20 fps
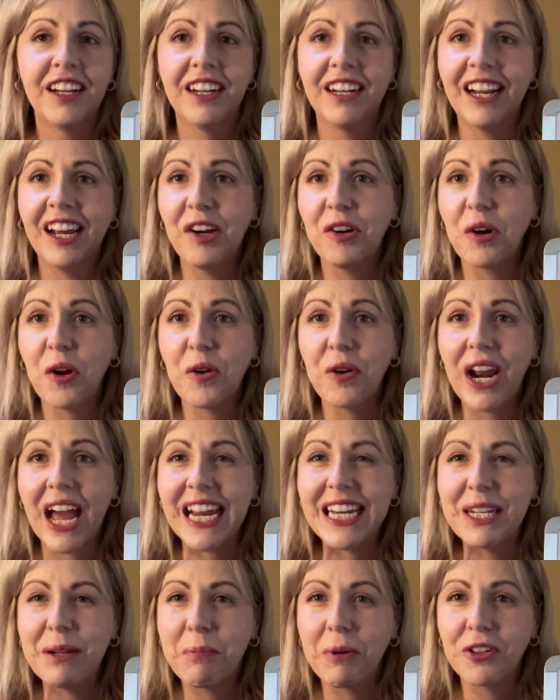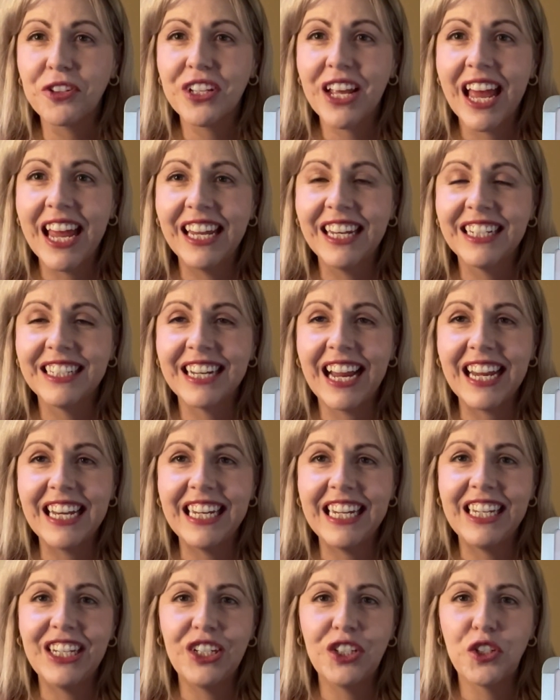I don't know, 90%,
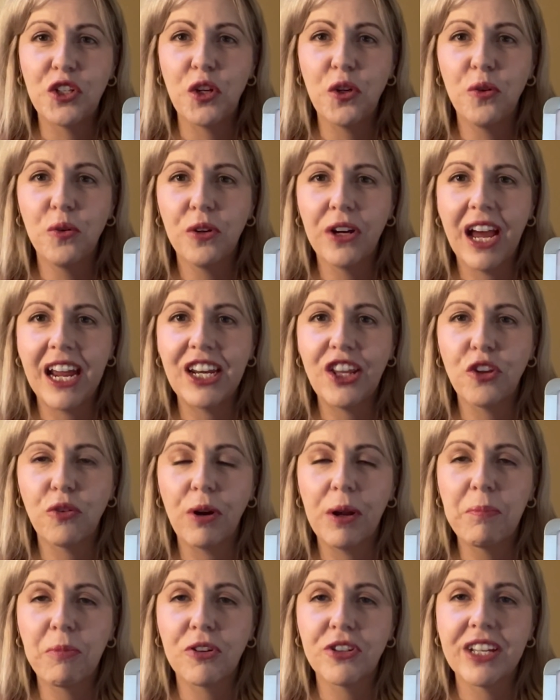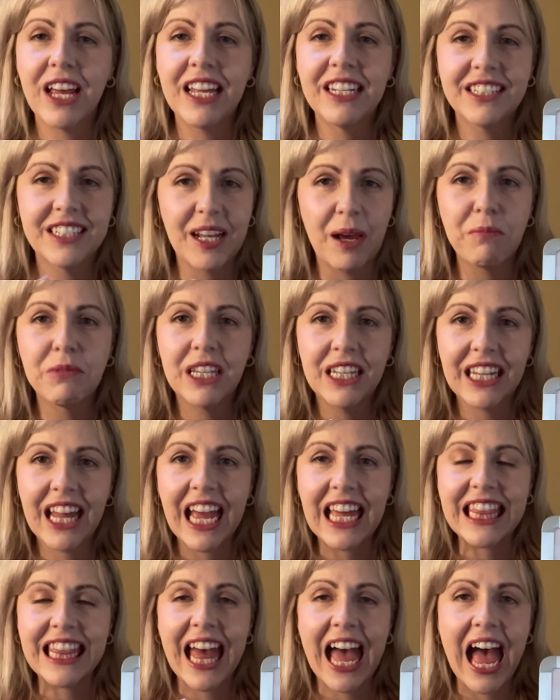92, 93%, something
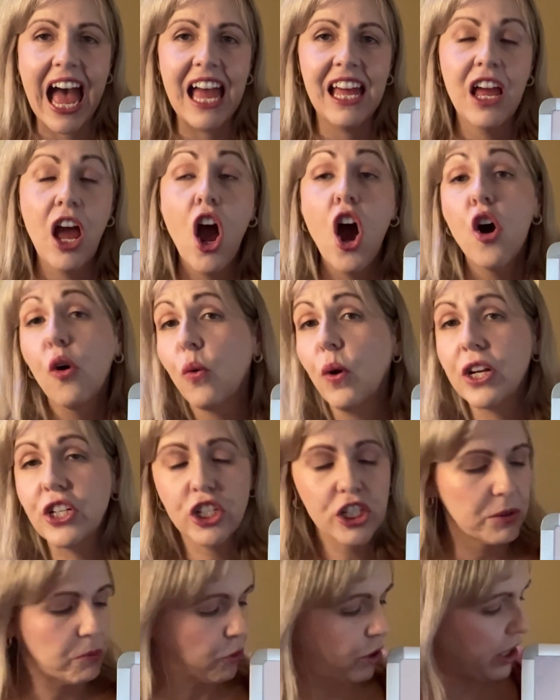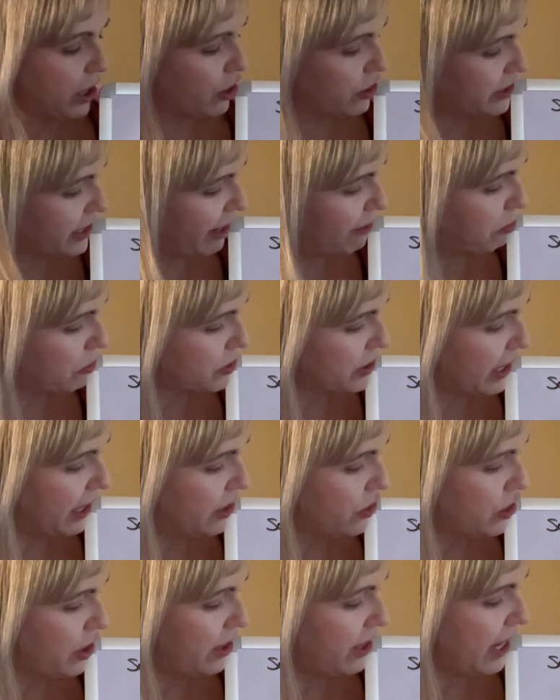like that, which is a pretty good save
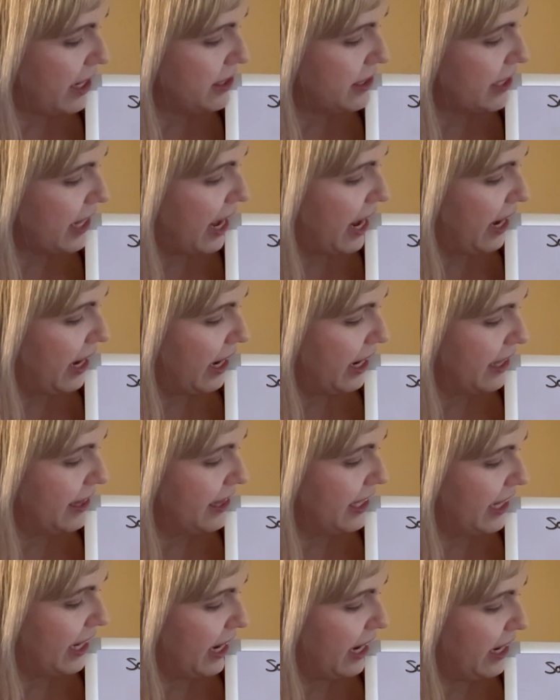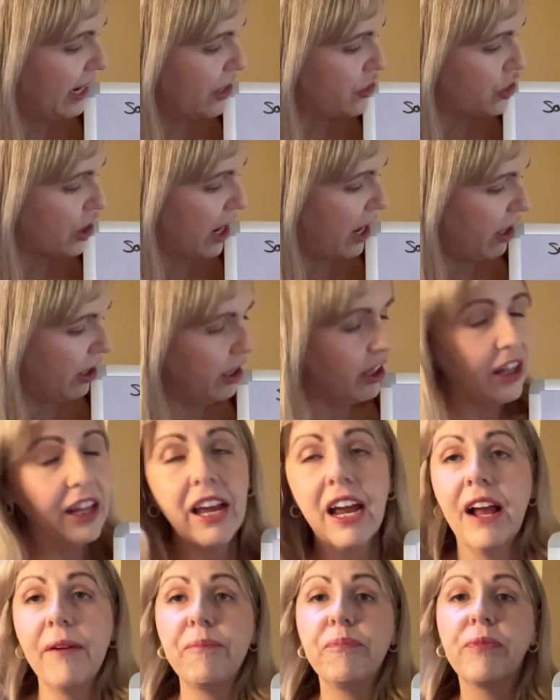percentage. They say in the NHL,
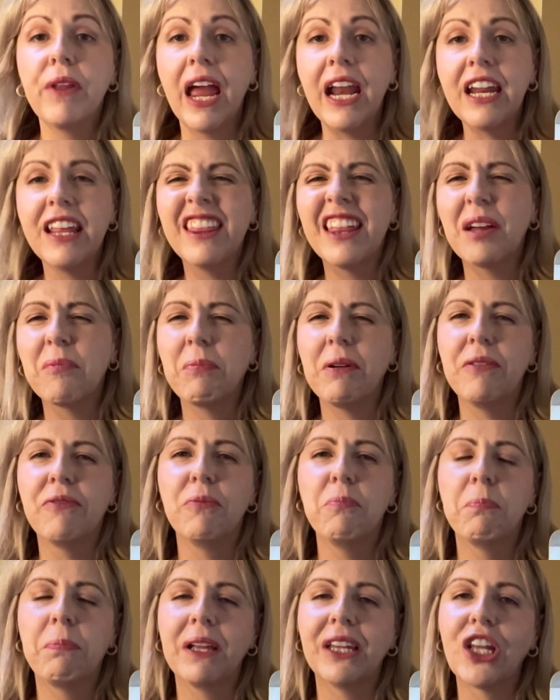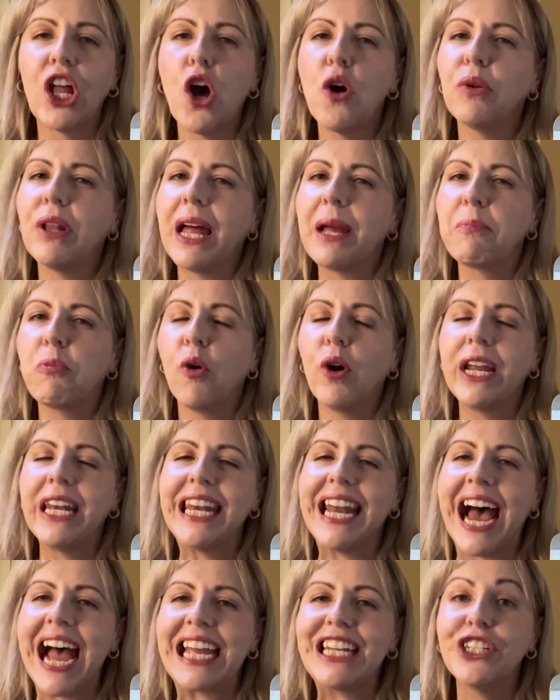anything below like
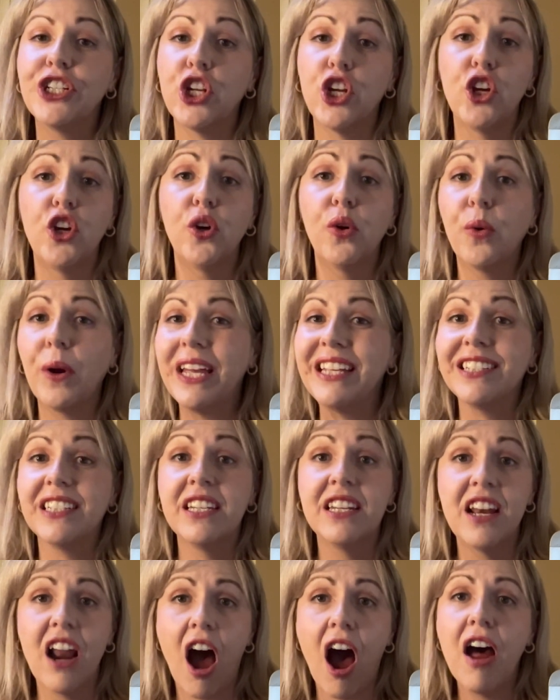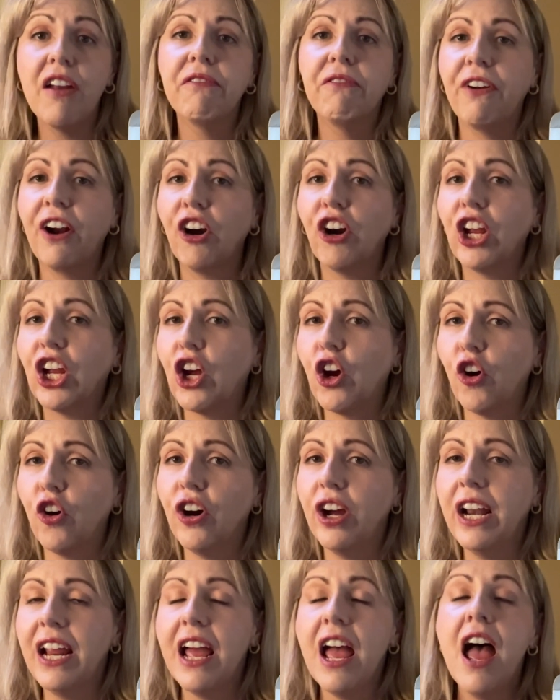0.92 is not very
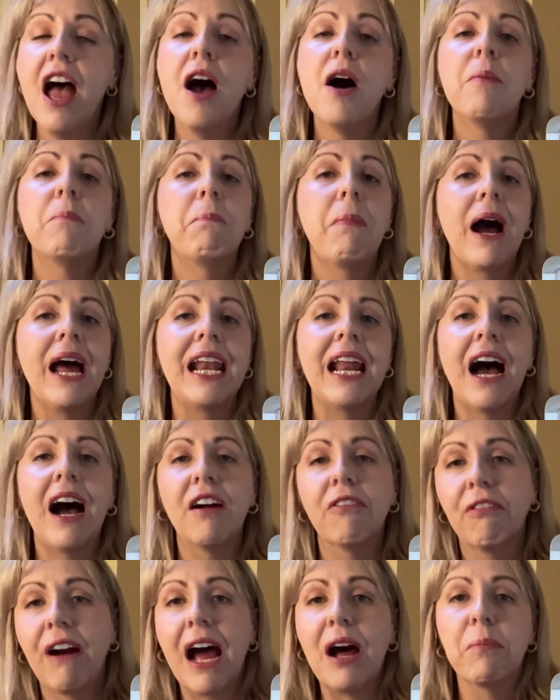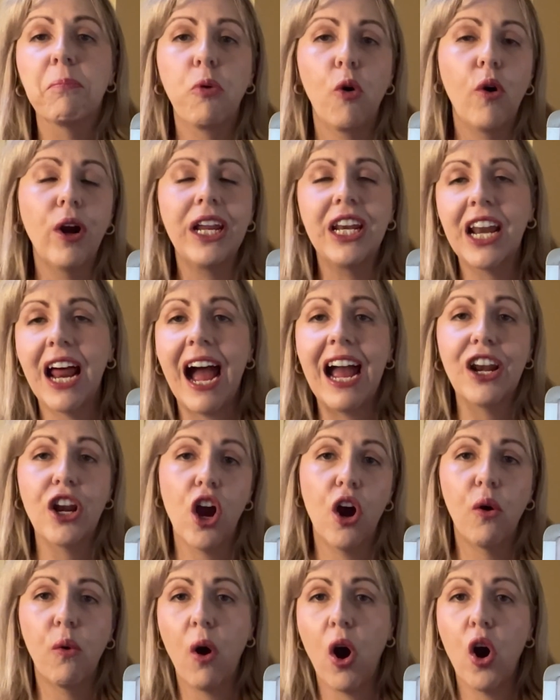good, but around
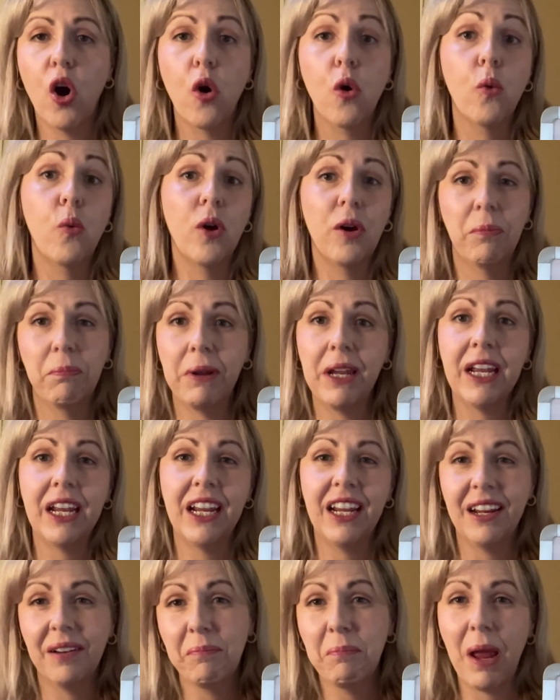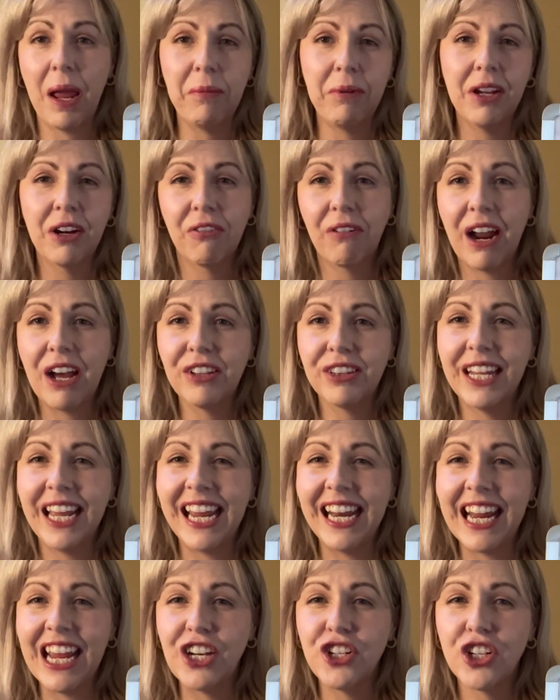0.900 will be maybe around the
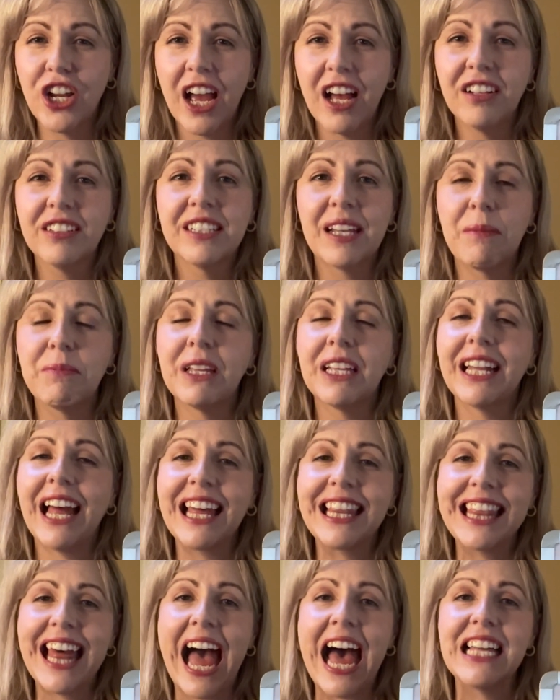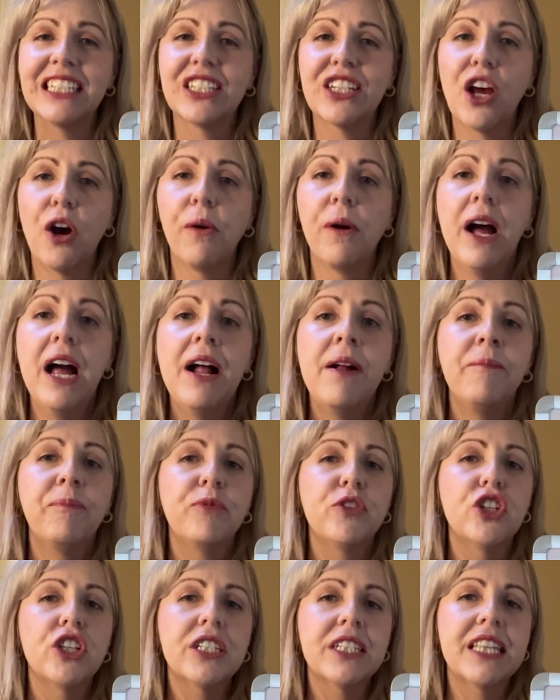NHL, something like that. So
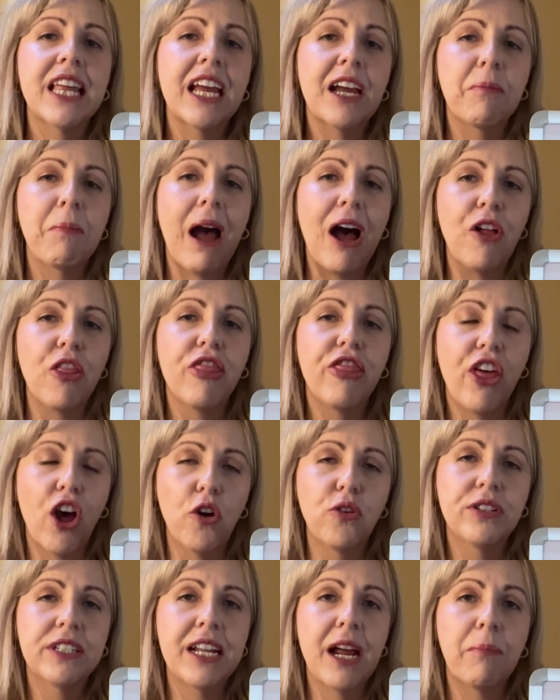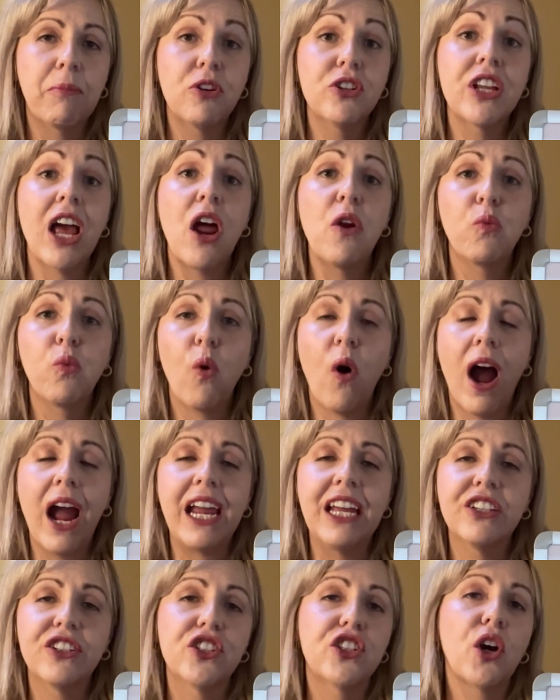just think about those numbers and why
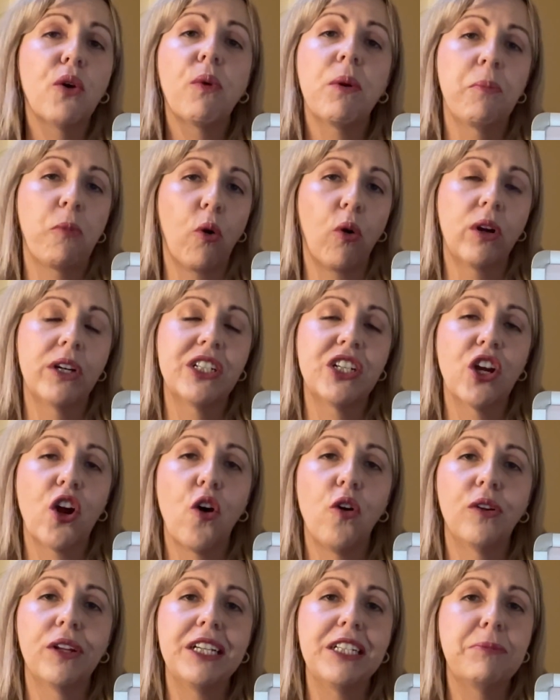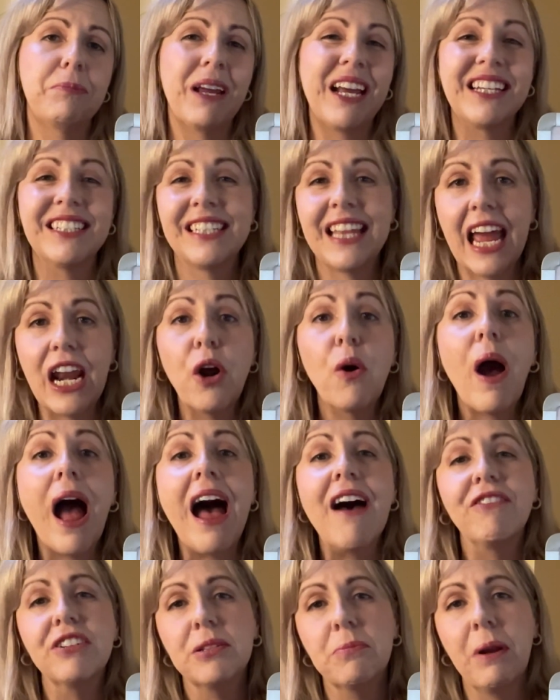it's so important to goalies, because they don't
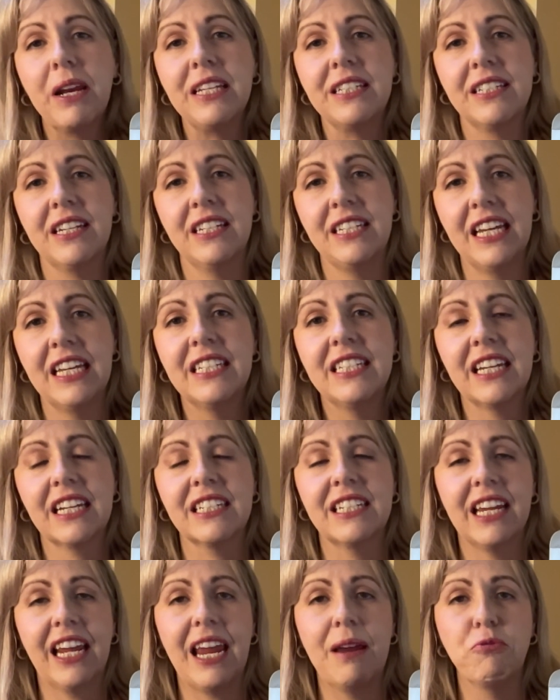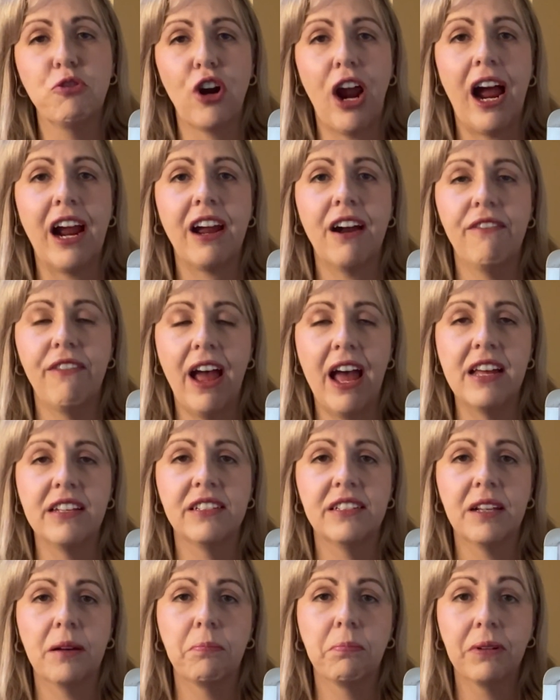have as many statistics to keep track of
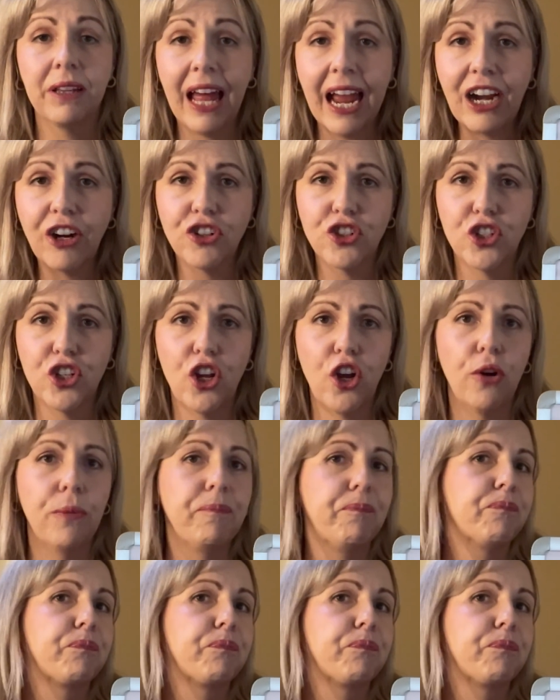as players do,